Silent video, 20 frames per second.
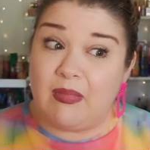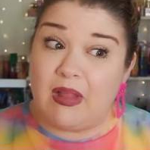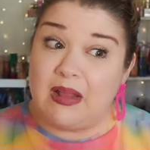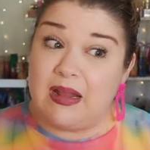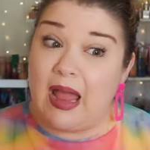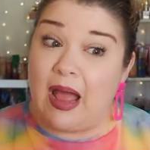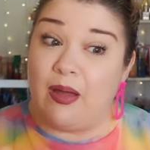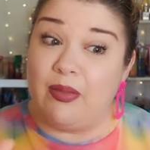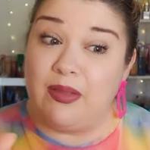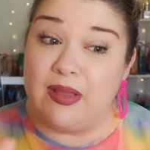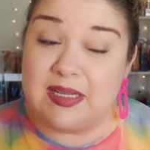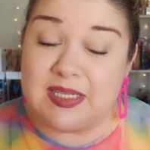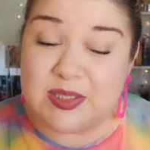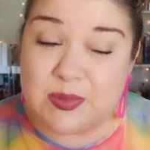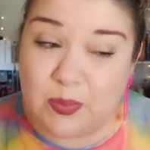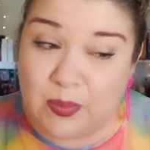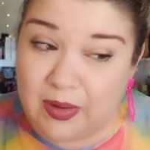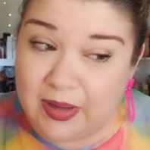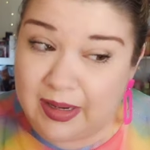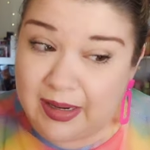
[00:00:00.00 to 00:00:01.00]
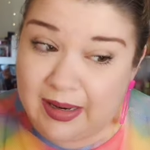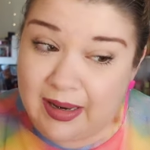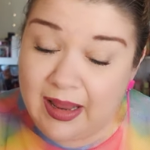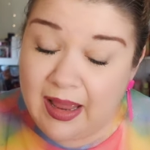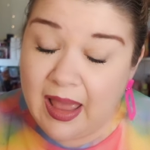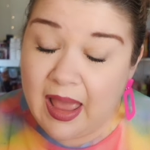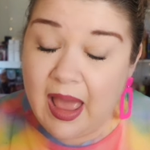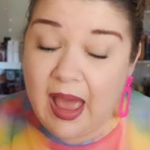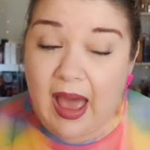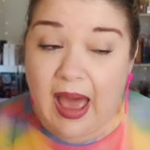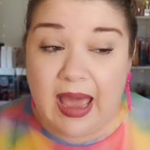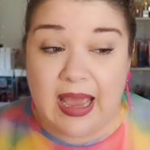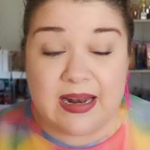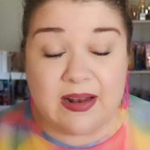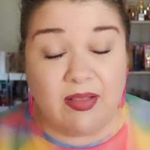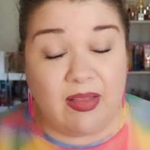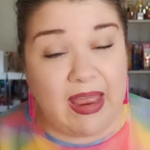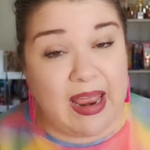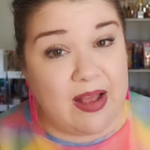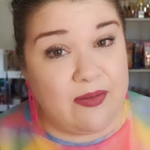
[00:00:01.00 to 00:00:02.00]
Now this one, I had
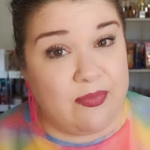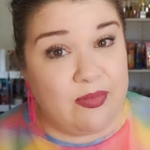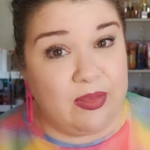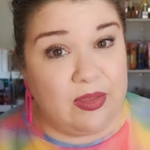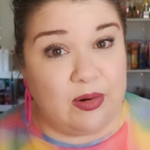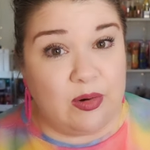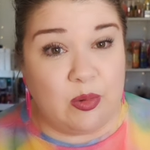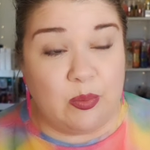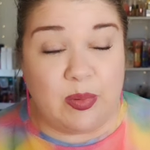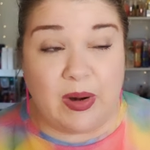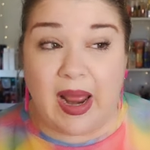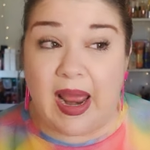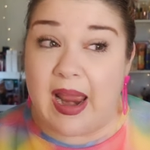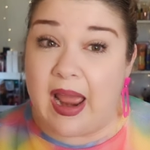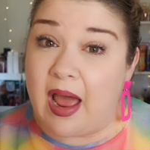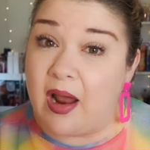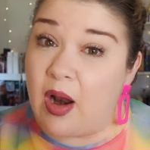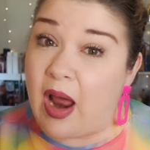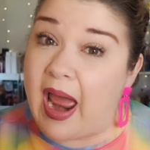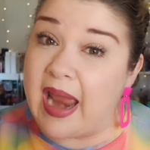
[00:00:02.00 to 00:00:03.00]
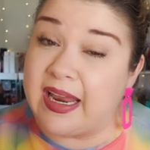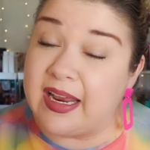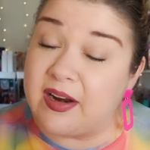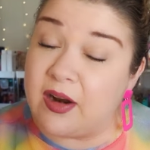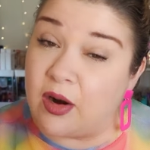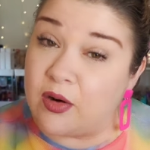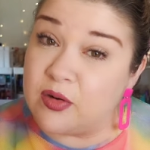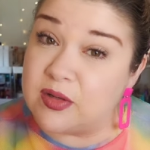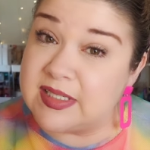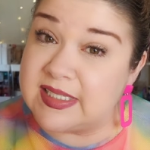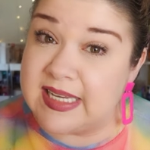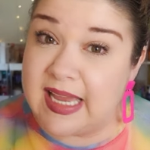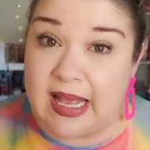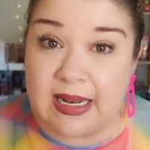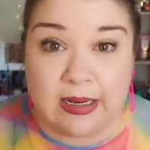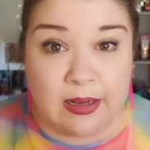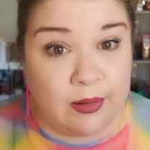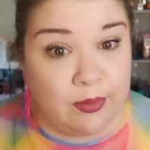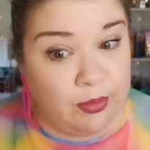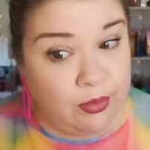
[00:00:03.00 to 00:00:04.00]
to laugh a little, but I can
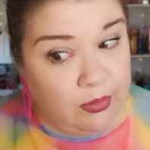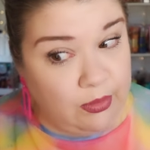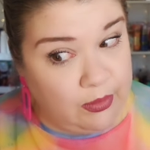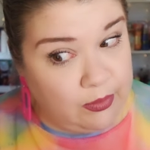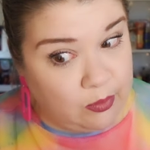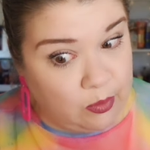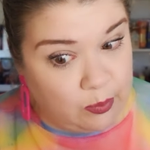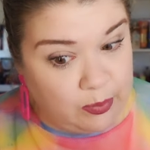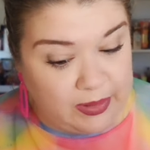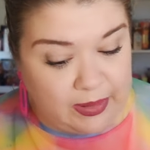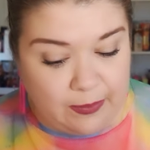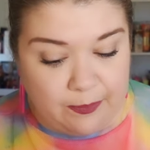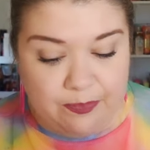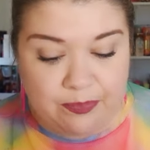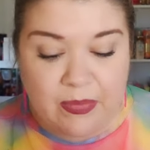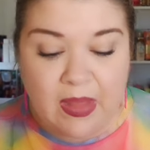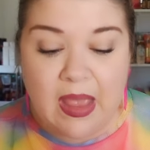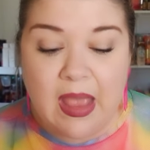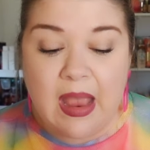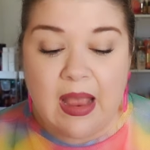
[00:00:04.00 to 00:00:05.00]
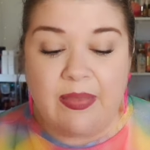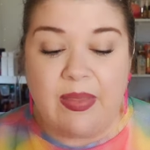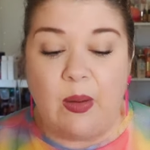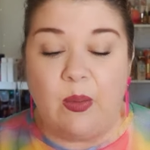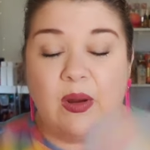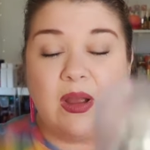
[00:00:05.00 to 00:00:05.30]
understand it a little bit. They